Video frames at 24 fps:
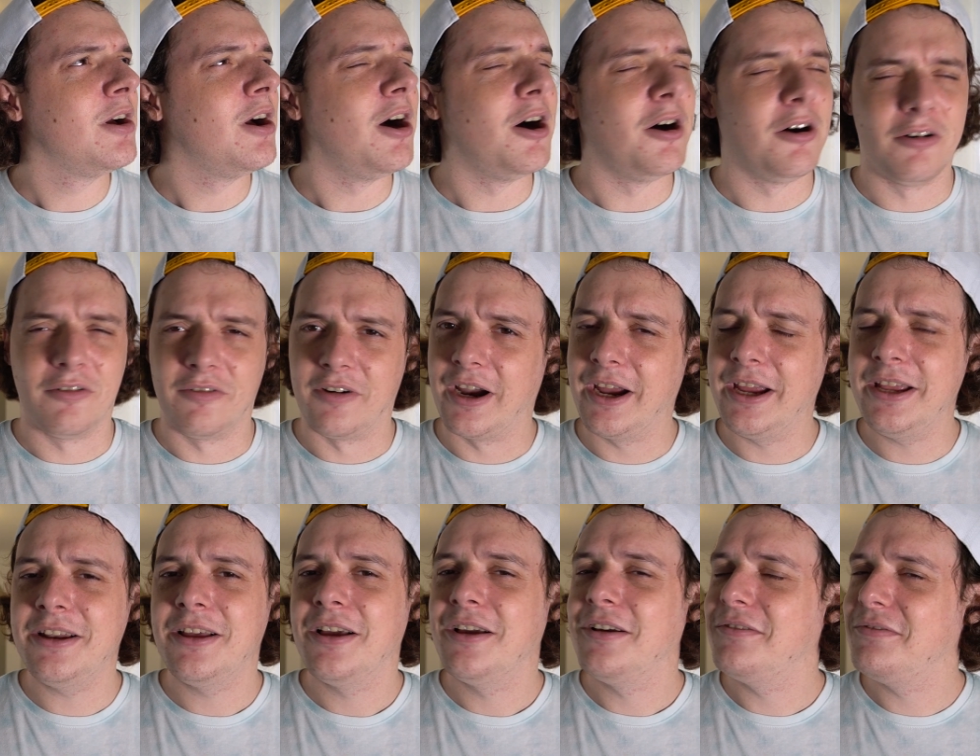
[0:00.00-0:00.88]
All
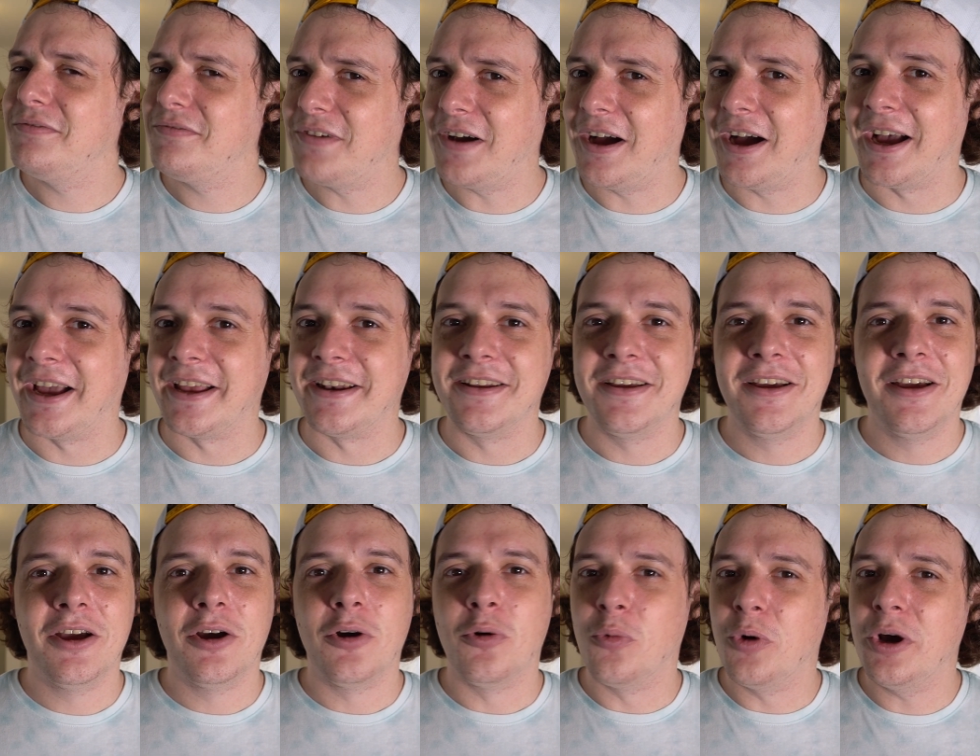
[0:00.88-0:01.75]
right, fine.
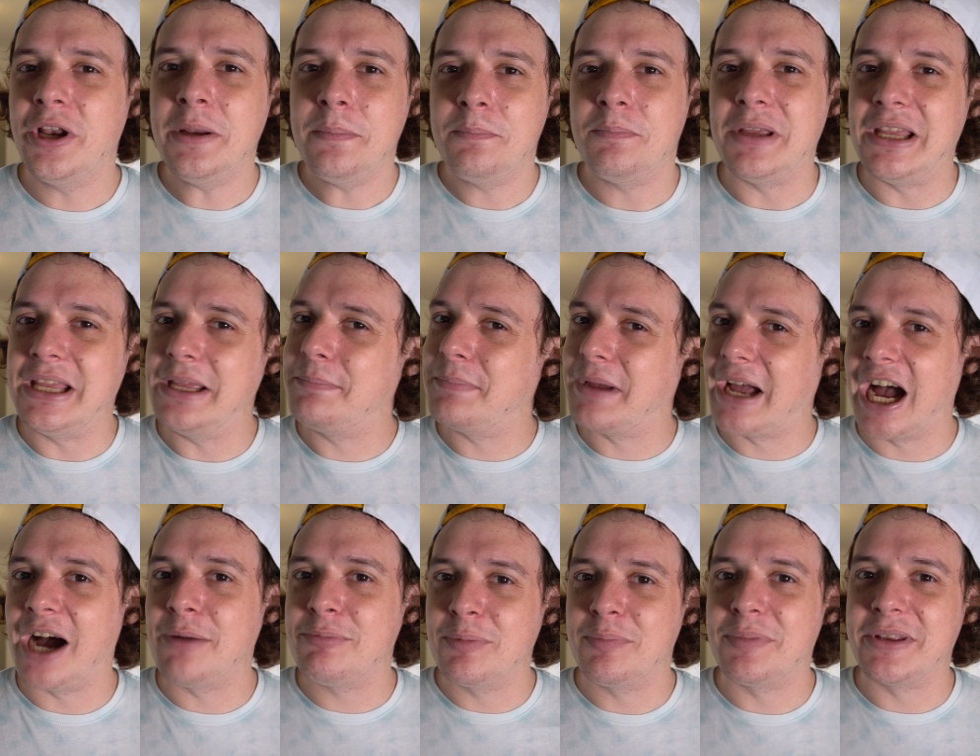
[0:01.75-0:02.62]
Would it be
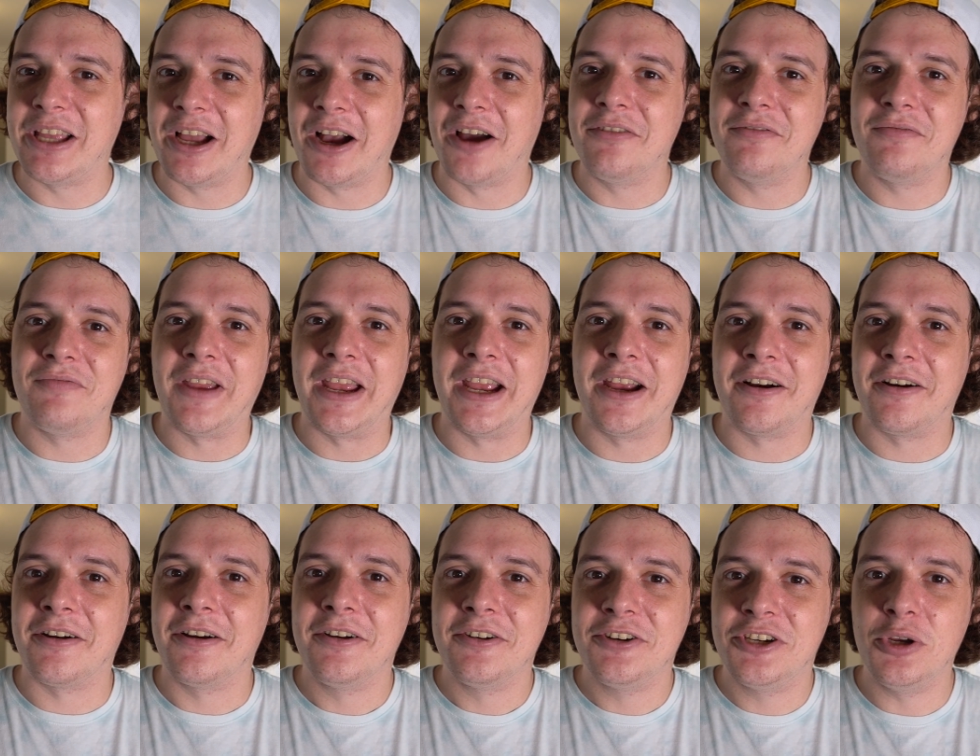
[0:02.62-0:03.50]
palpably
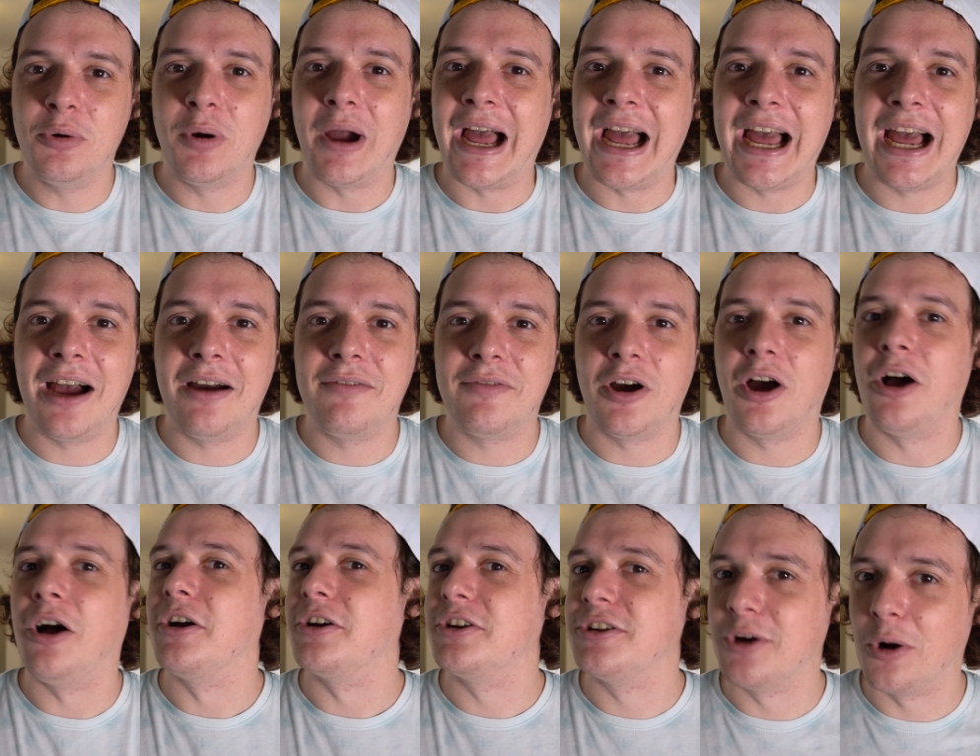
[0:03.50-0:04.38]
unfair to have
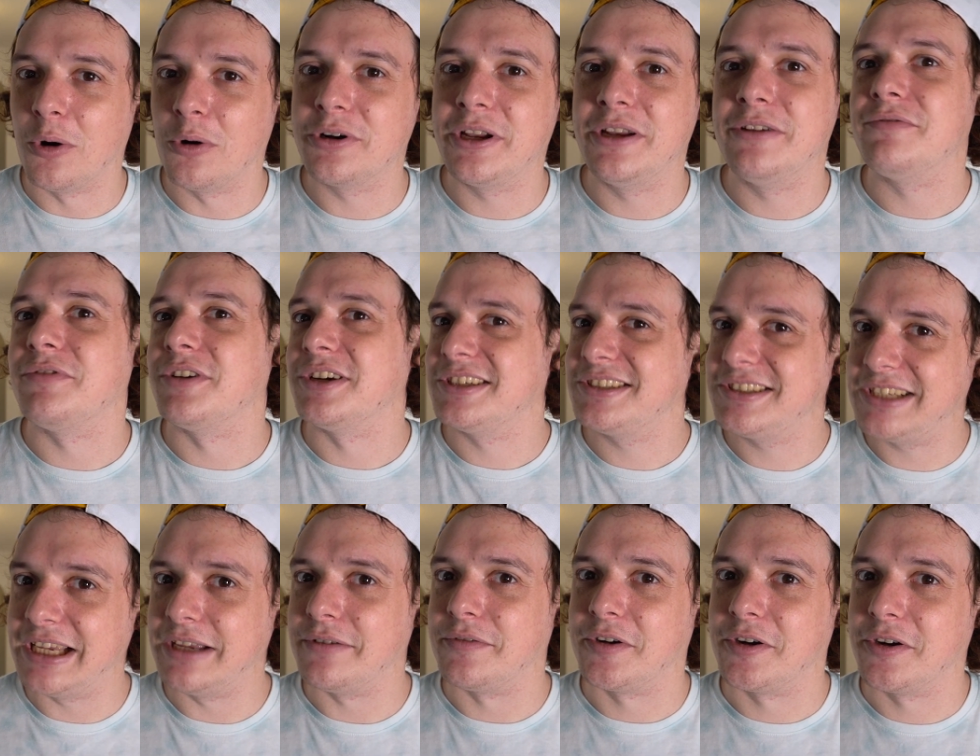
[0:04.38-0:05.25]
a golden
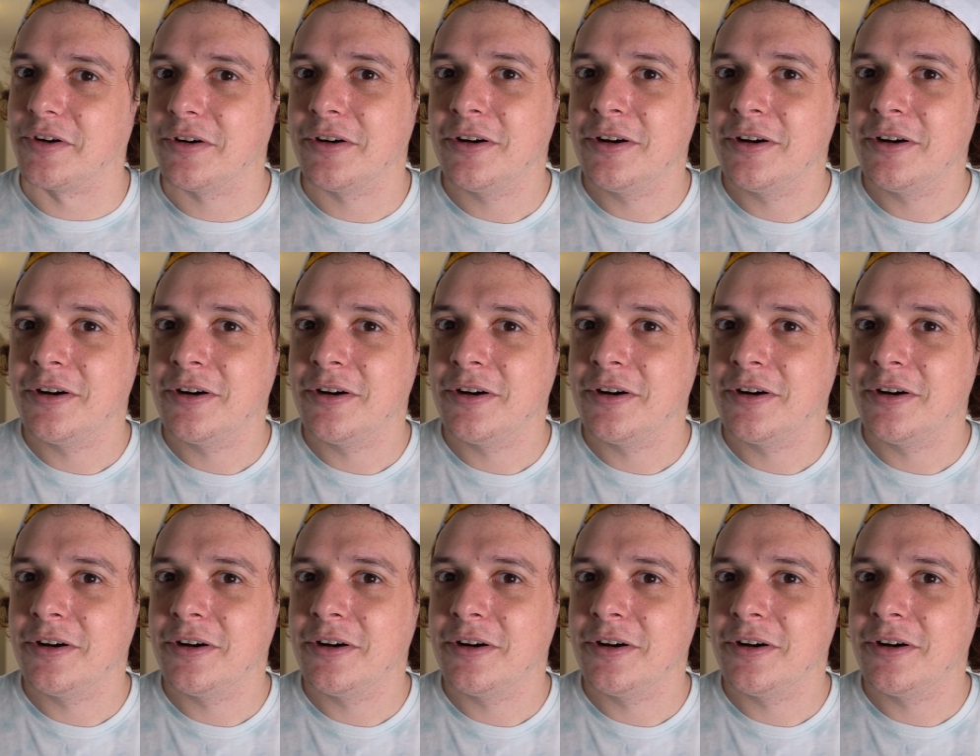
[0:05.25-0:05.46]
receiver?